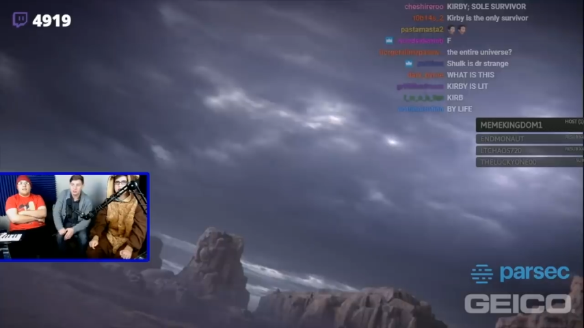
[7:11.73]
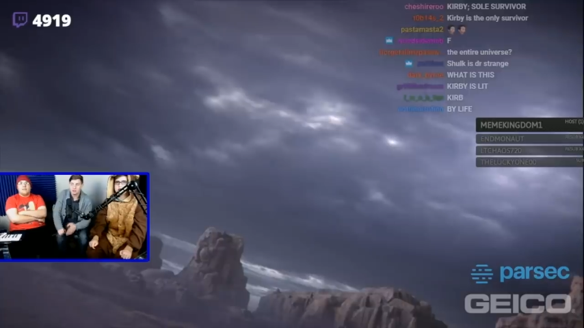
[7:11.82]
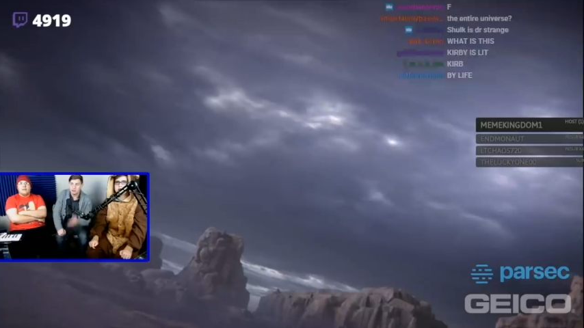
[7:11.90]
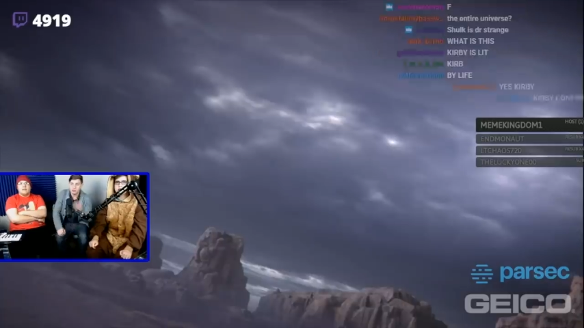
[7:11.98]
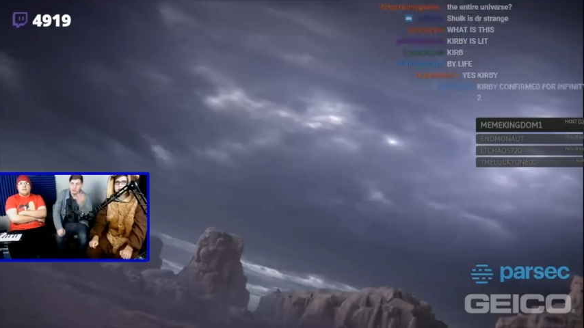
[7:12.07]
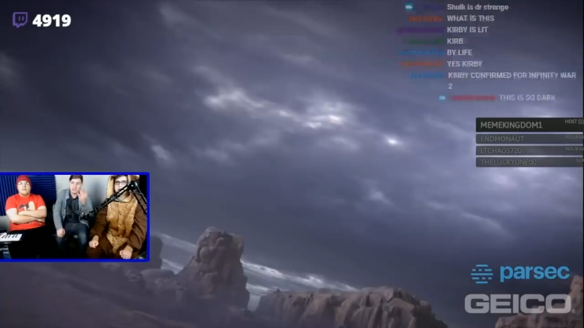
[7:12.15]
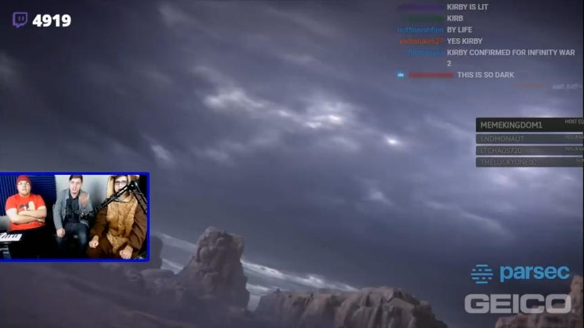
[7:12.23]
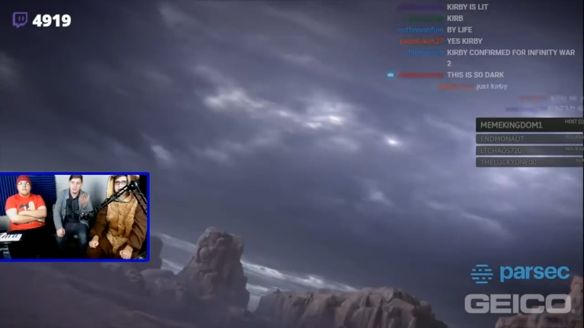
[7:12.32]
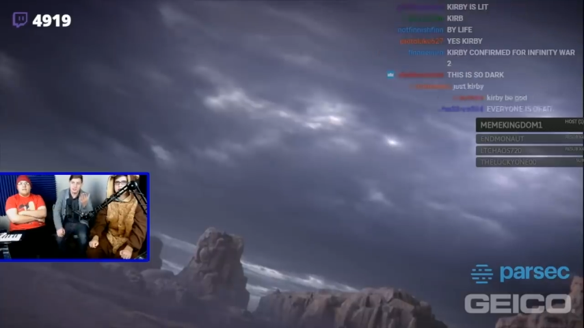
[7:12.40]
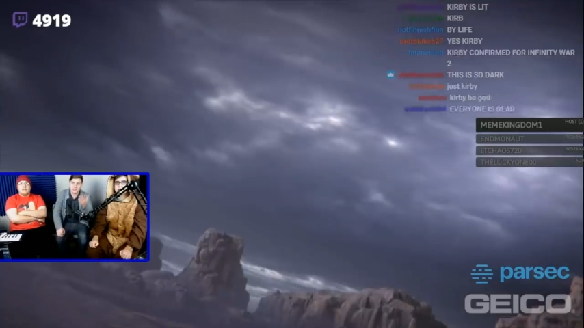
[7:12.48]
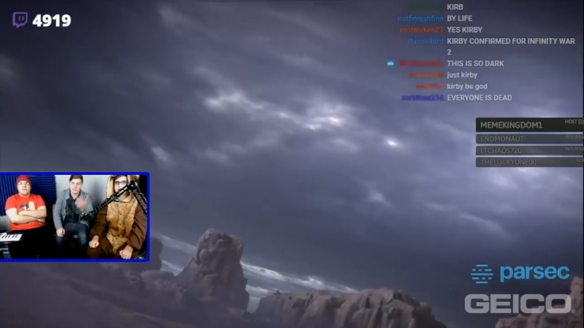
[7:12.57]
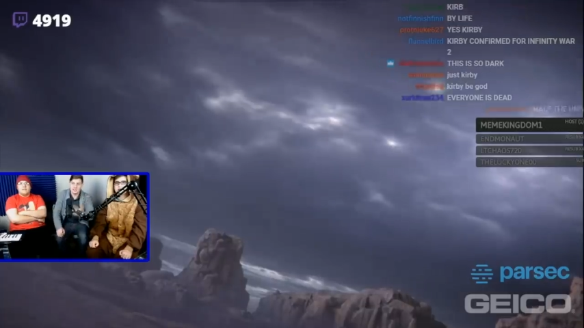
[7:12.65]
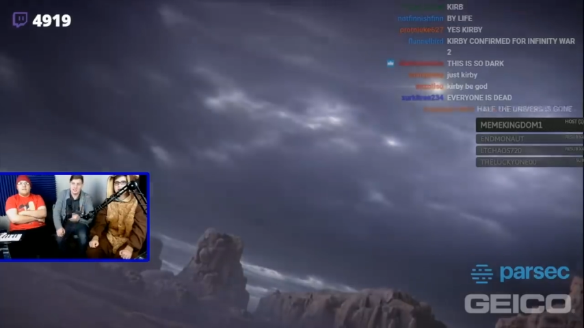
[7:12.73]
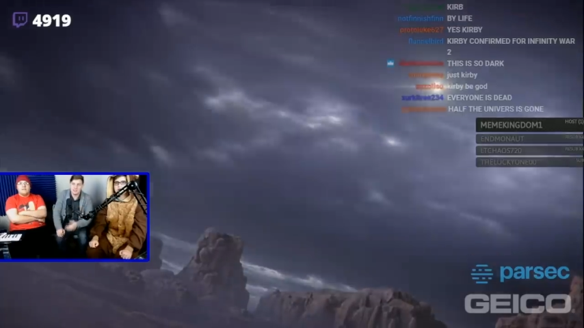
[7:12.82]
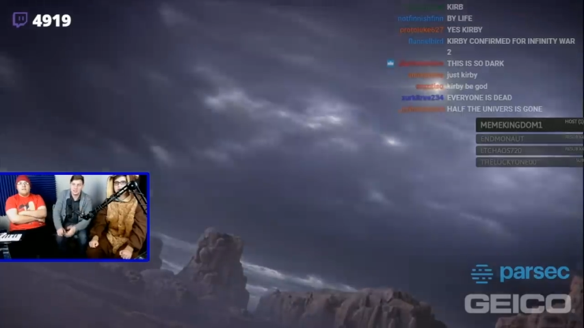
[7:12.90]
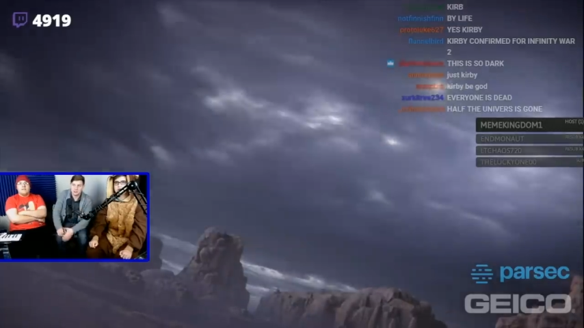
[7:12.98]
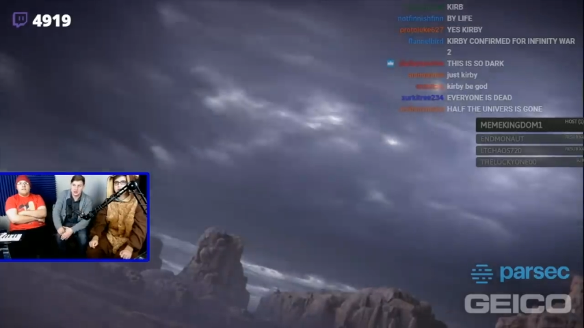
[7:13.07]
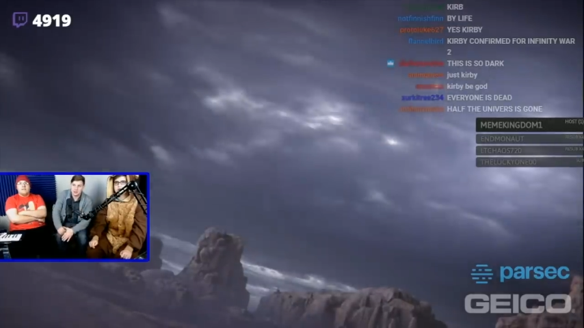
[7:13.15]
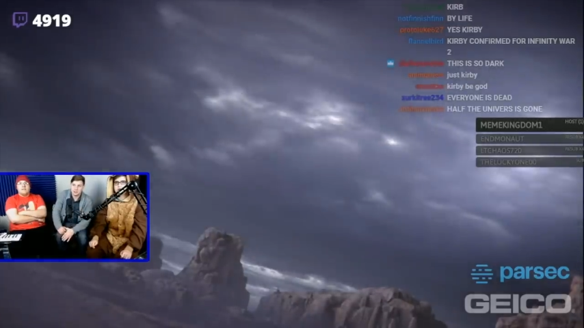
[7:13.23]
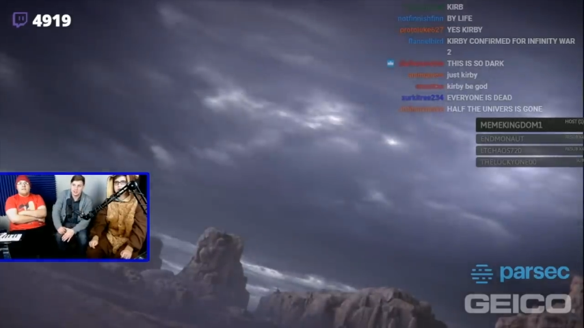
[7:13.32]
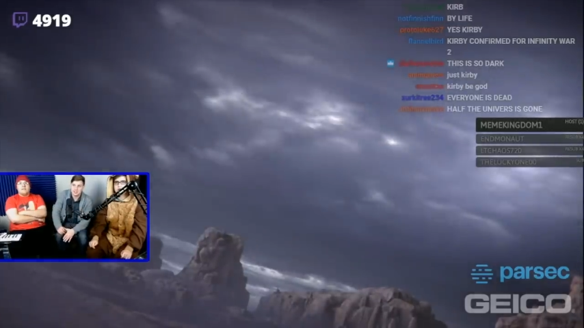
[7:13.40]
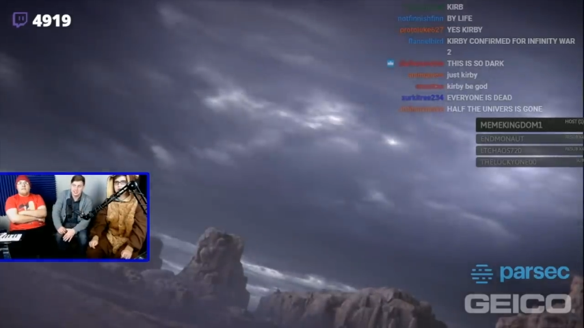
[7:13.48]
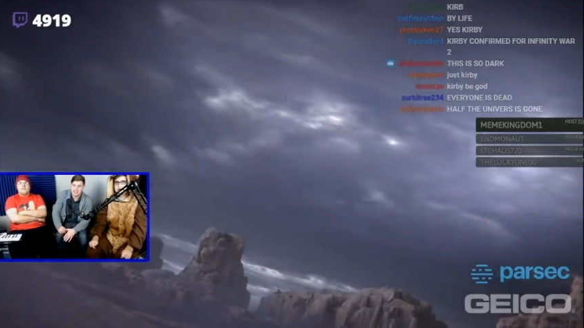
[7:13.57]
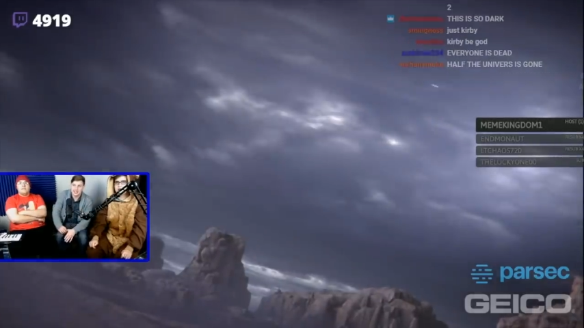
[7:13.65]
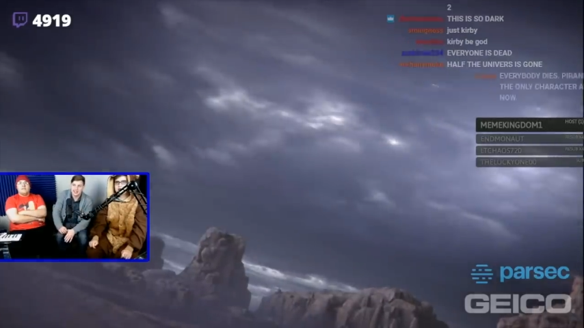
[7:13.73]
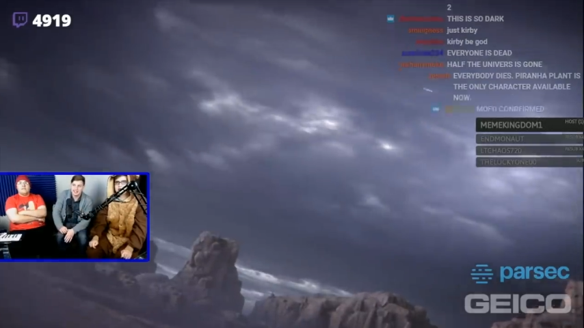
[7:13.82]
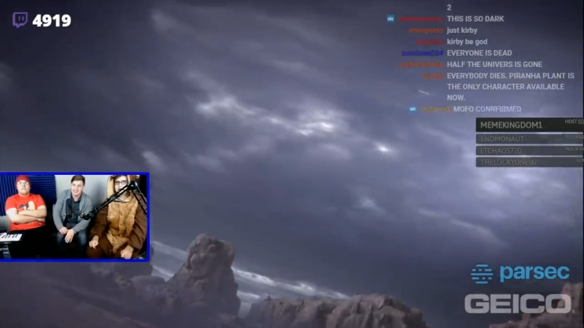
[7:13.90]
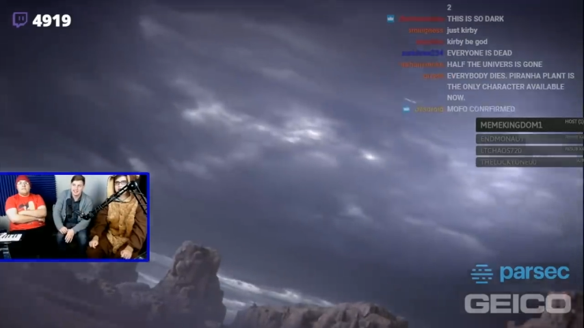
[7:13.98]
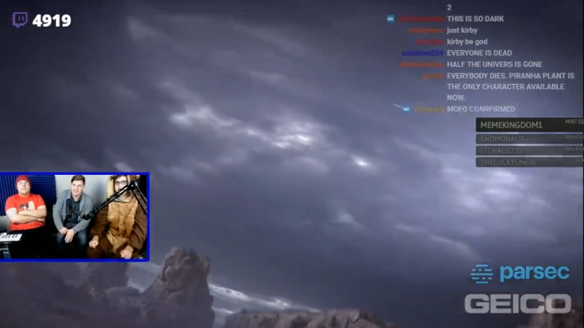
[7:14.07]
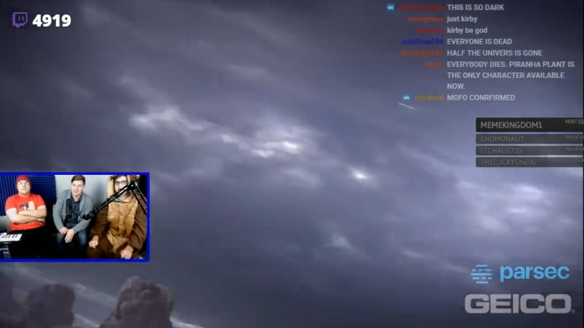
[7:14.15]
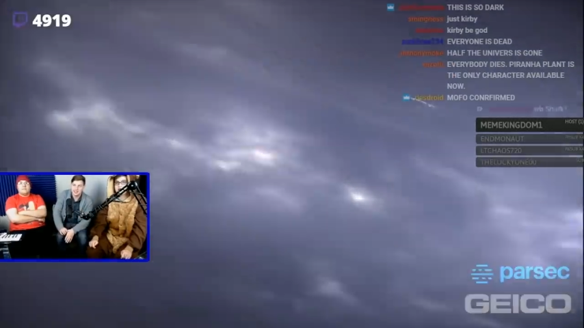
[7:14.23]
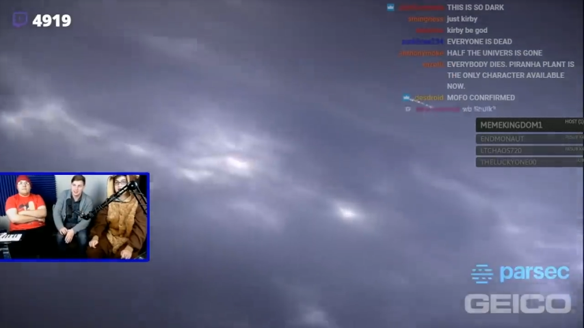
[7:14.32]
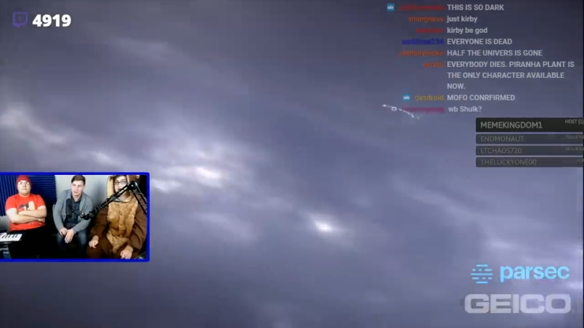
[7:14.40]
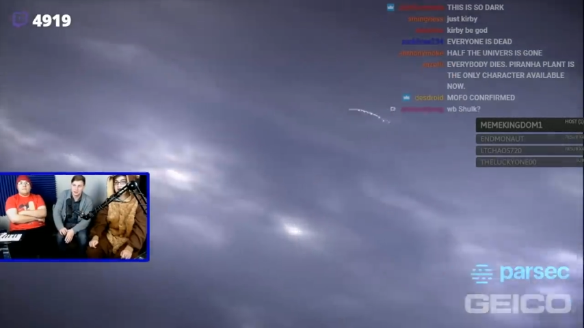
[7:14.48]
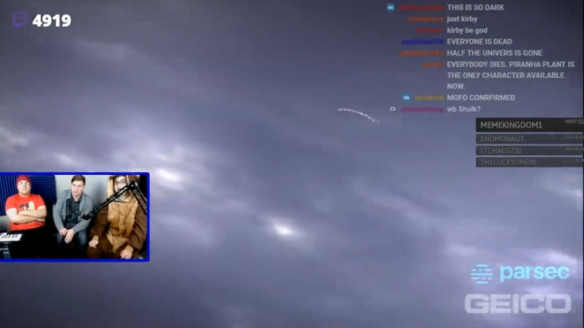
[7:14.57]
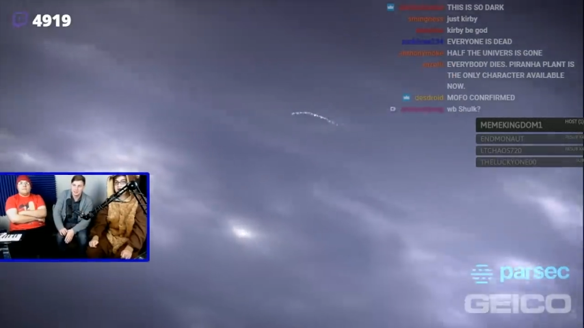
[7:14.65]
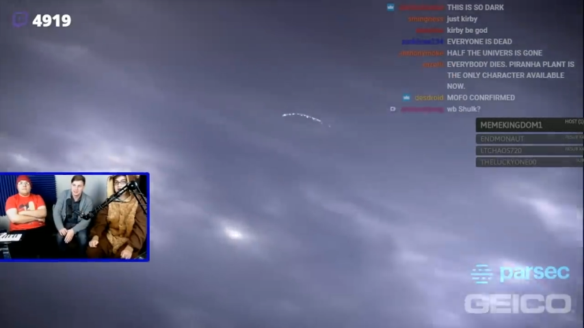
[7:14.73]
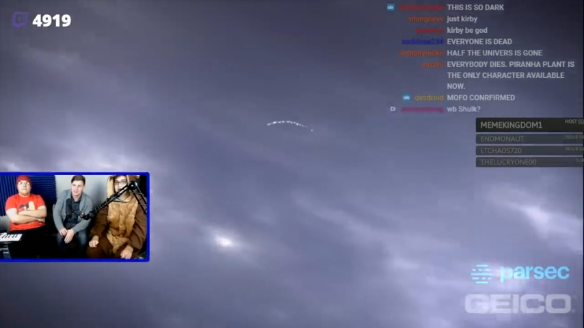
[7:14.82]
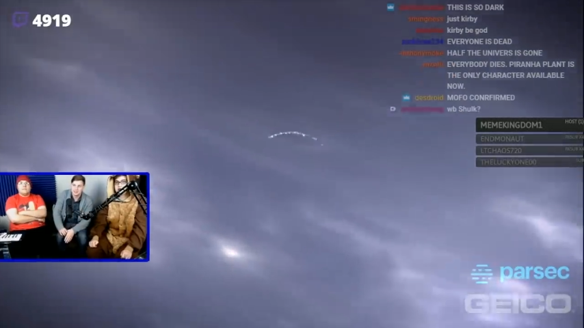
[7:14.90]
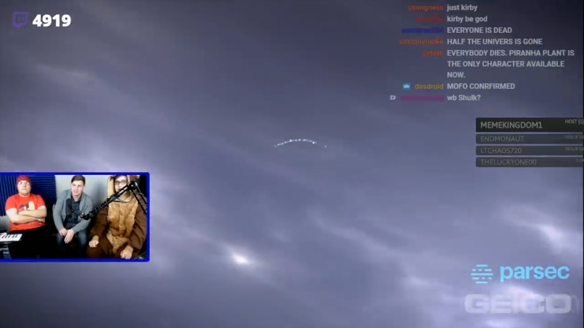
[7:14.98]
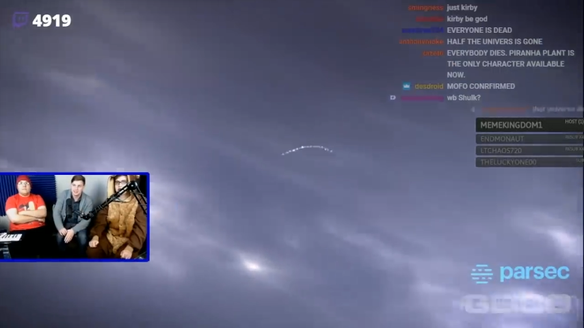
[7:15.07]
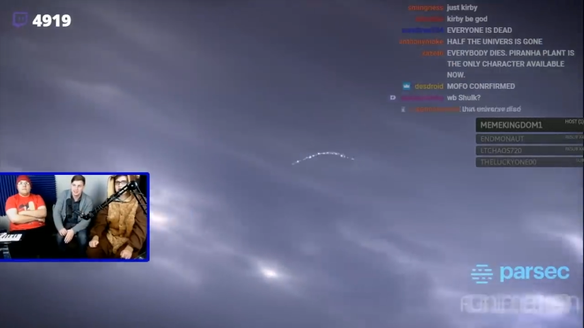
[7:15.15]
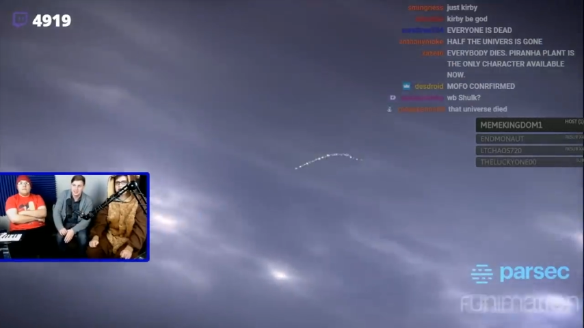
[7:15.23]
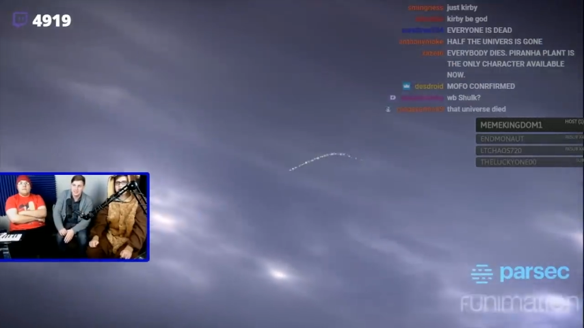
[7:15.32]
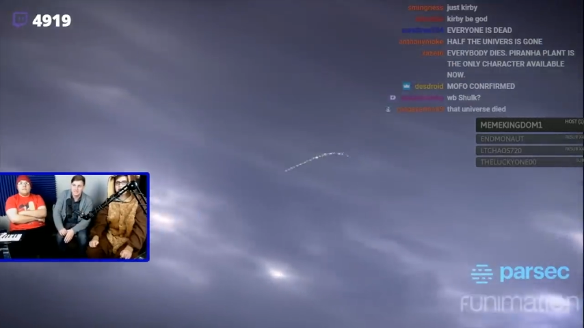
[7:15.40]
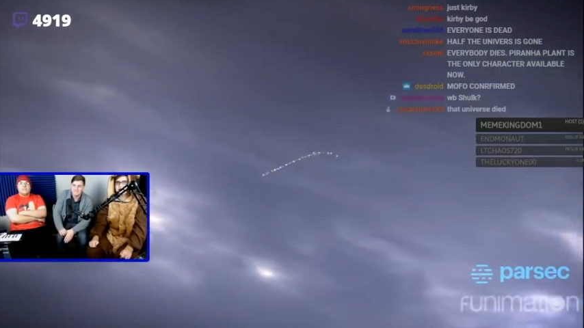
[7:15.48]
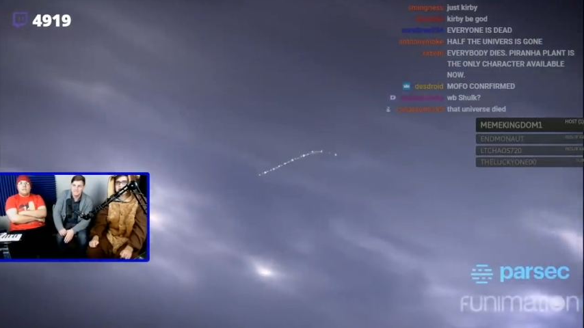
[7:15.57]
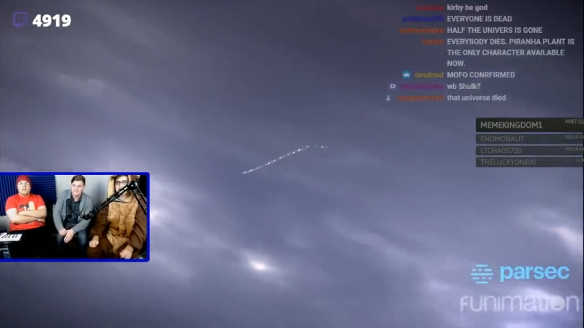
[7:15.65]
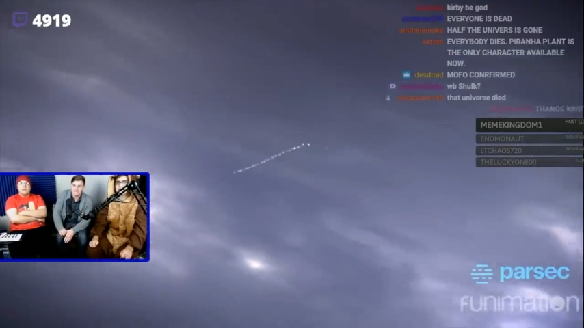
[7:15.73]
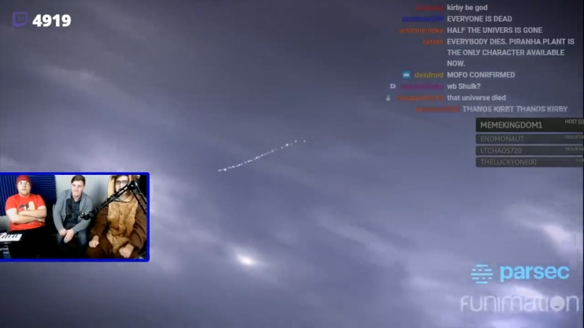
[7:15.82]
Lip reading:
(no speaker visible)